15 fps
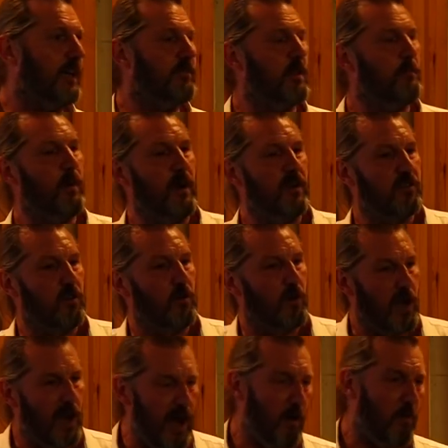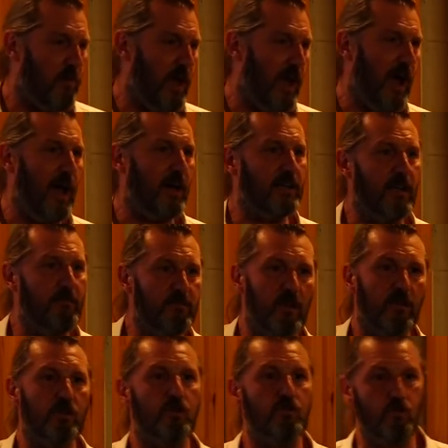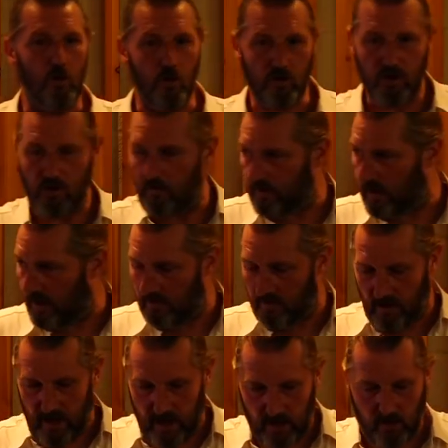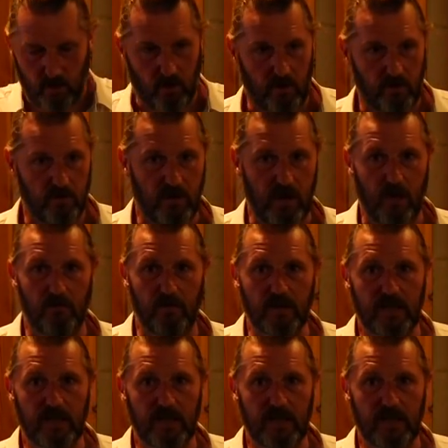given the political clout they had, given the structure of the entire corps itself,